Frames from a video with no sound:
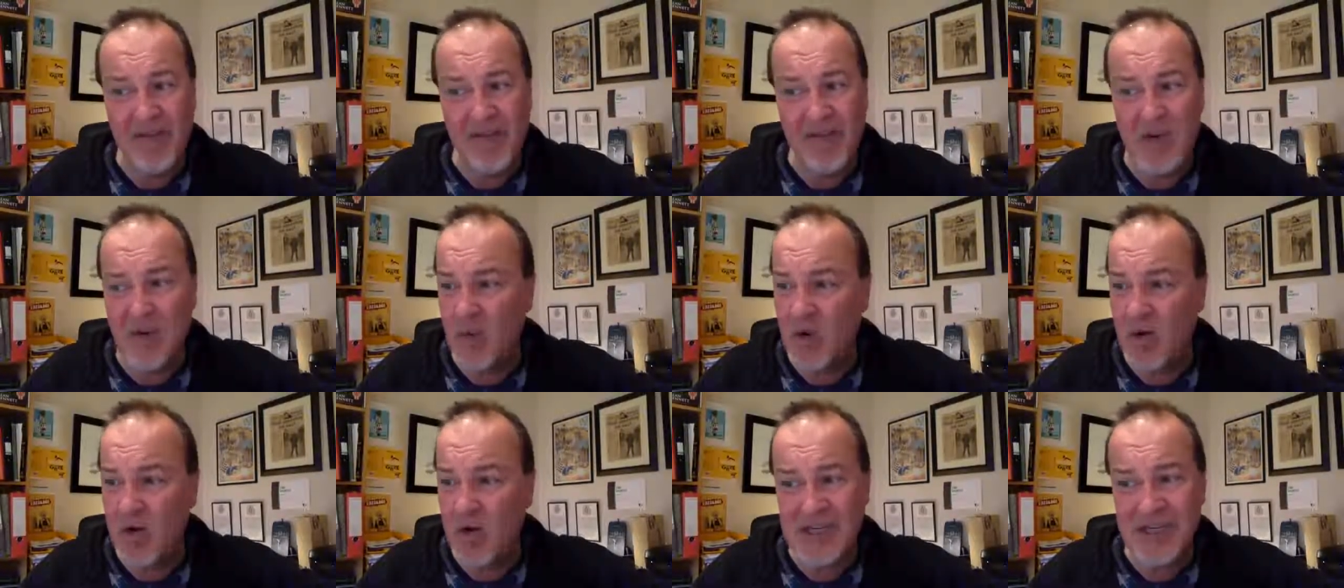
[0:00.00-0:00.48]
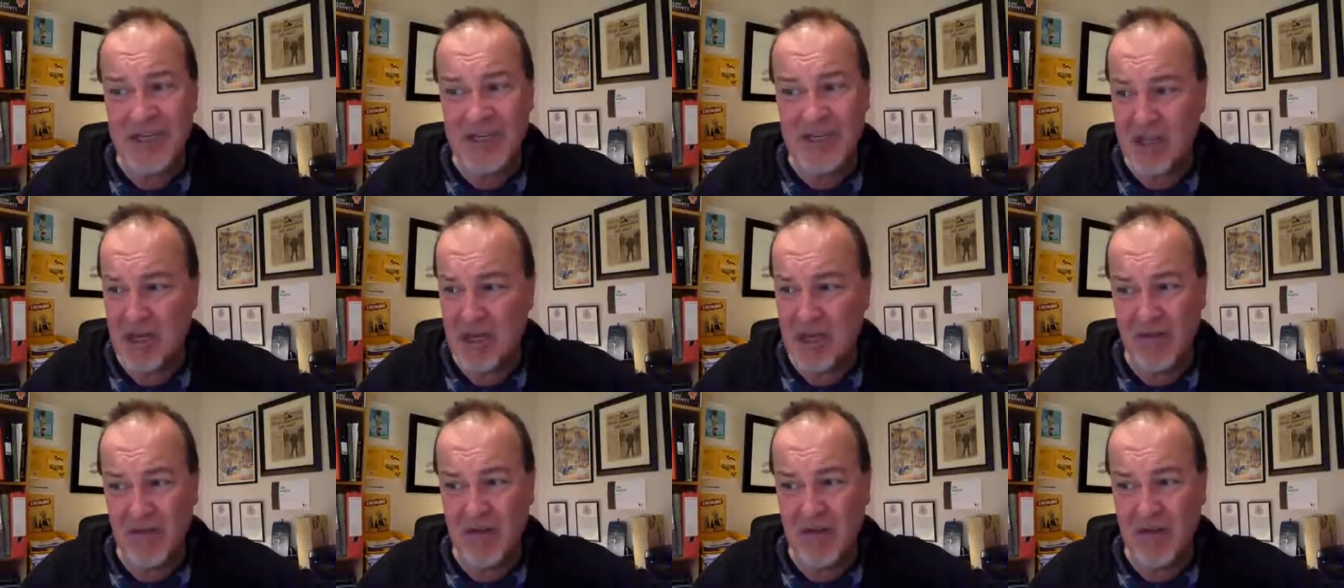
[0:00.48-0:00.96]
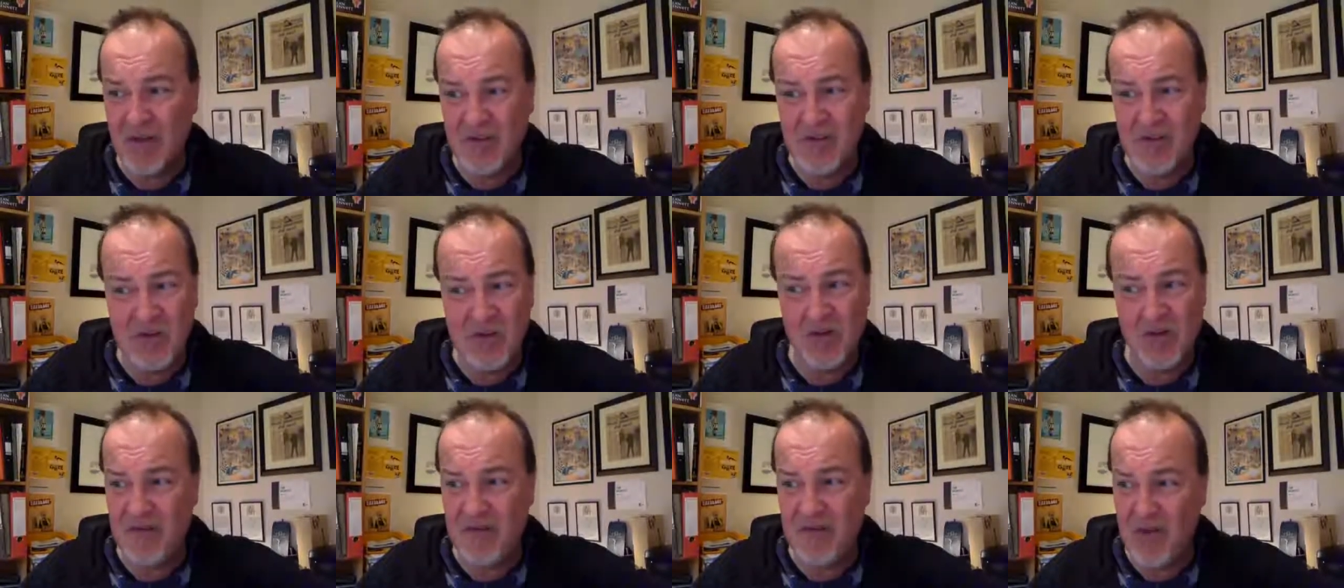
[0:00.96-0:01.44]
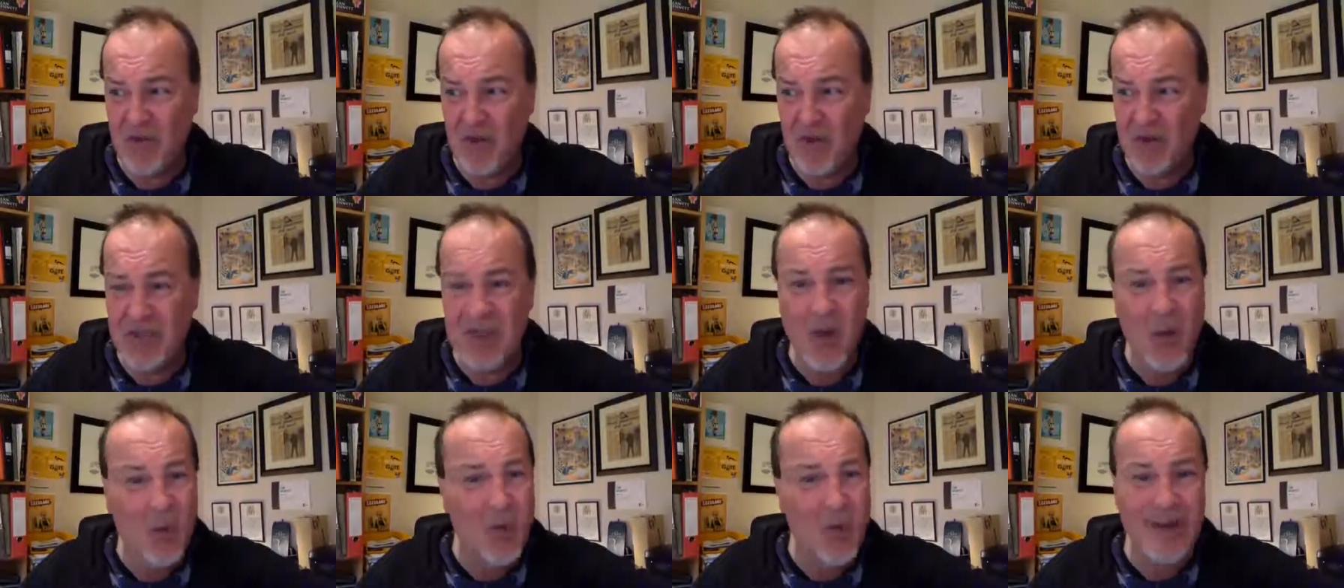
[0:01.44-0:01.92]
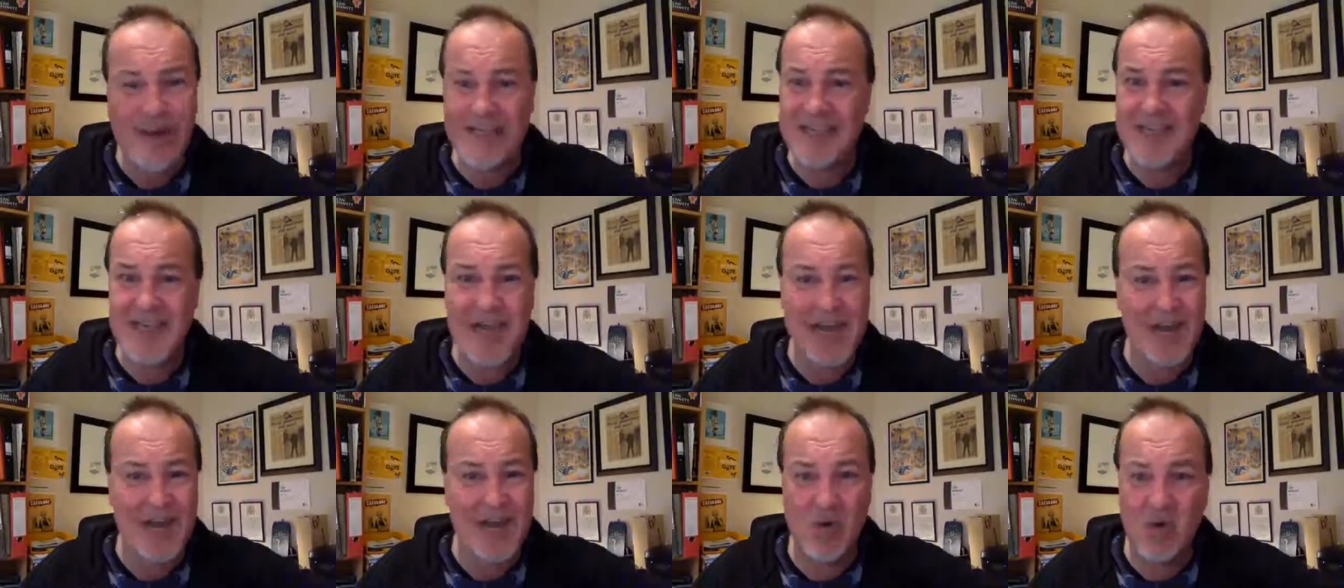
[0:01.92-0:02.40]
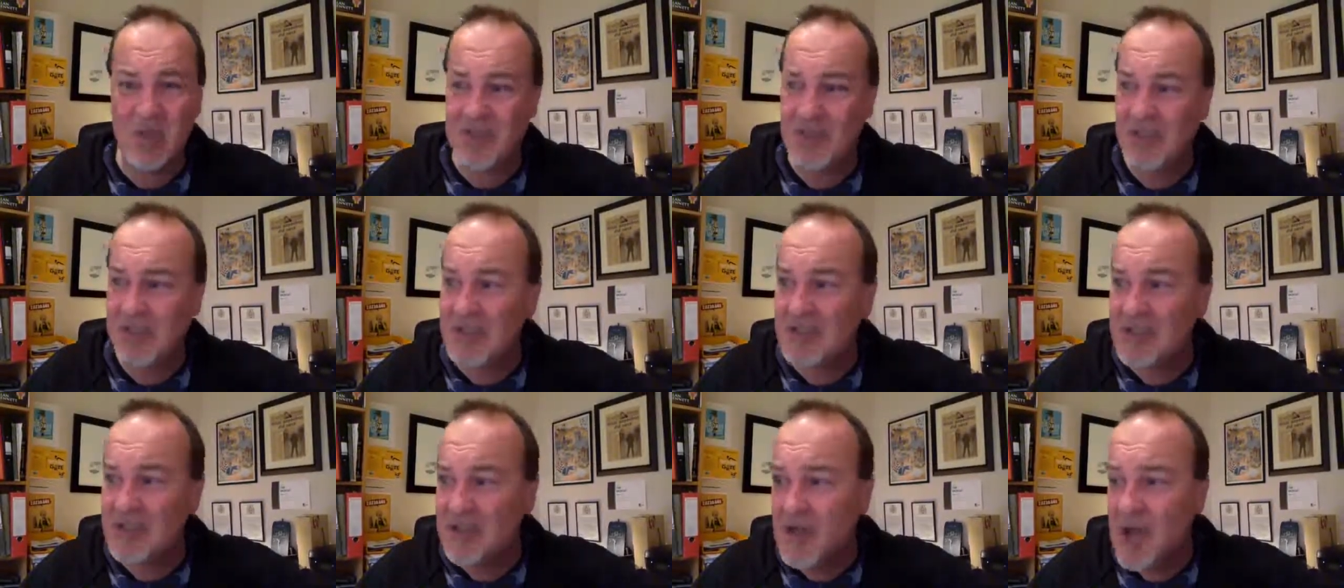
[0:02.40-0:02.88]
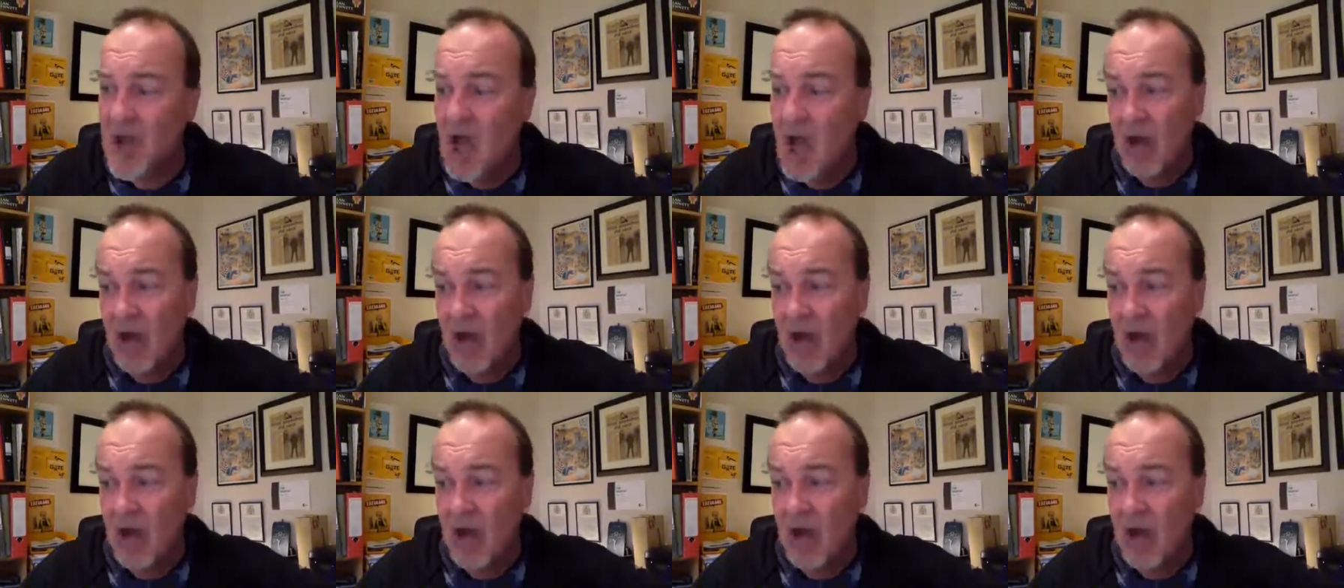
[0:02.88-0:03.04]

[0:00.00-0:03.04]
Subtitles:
if you weren't assertive enough to refuse, which I wasn't,